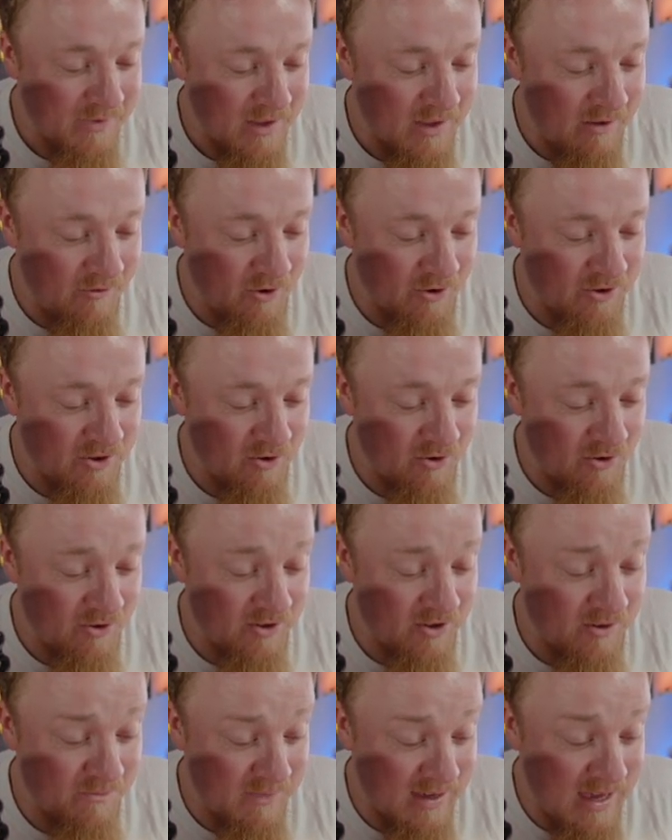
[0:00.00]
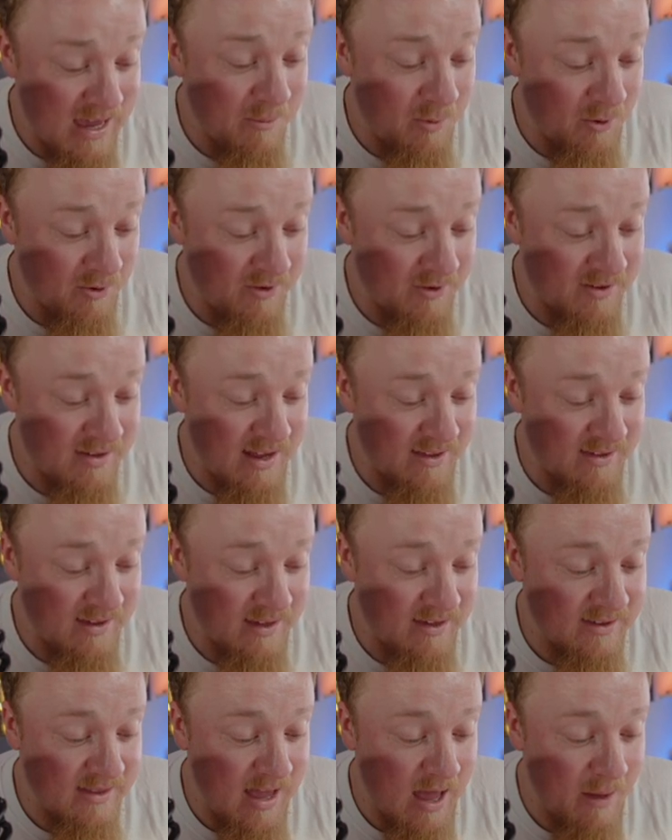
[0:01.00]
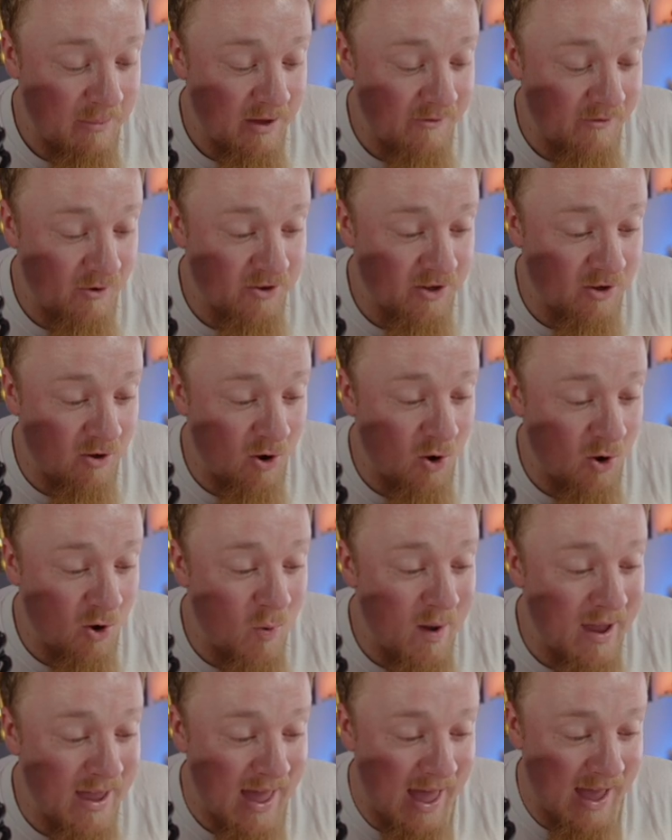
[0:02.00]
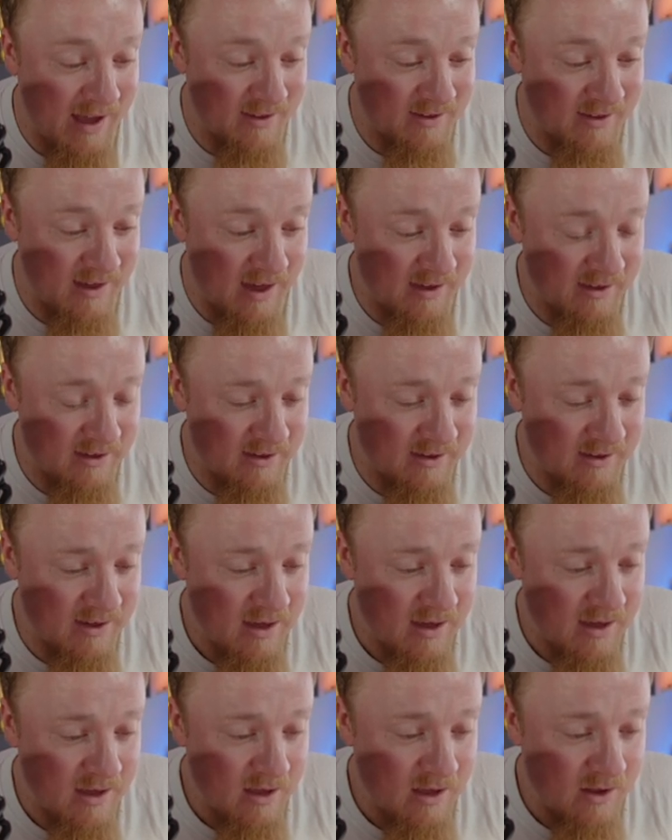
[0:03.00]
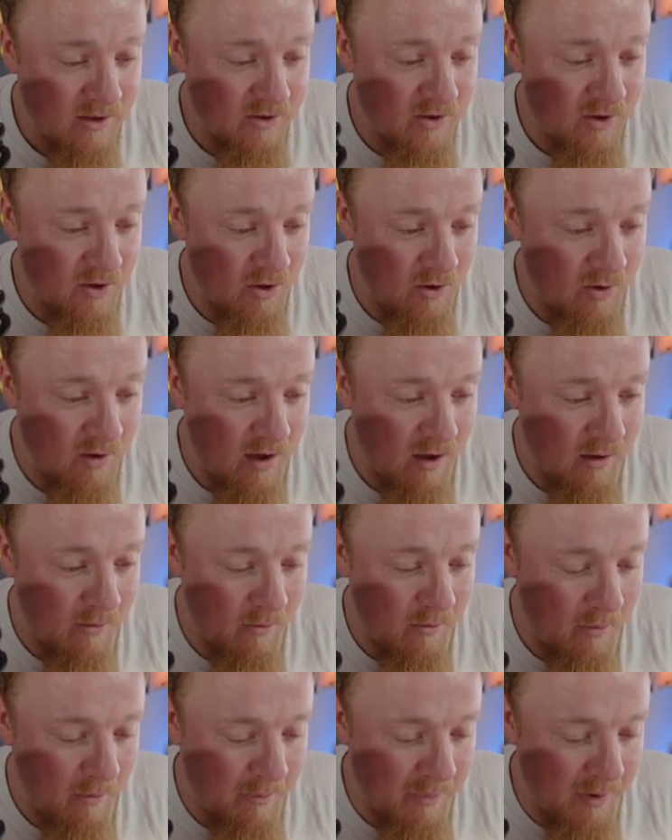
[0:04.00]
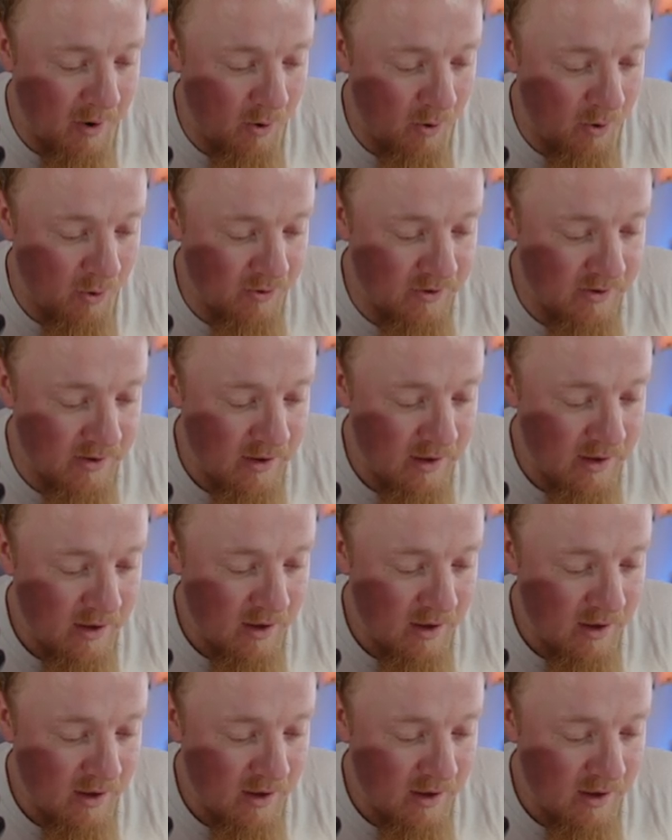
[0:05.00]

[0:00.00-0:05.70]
You've got some keyboard settings there, but you've also got quick access to bold,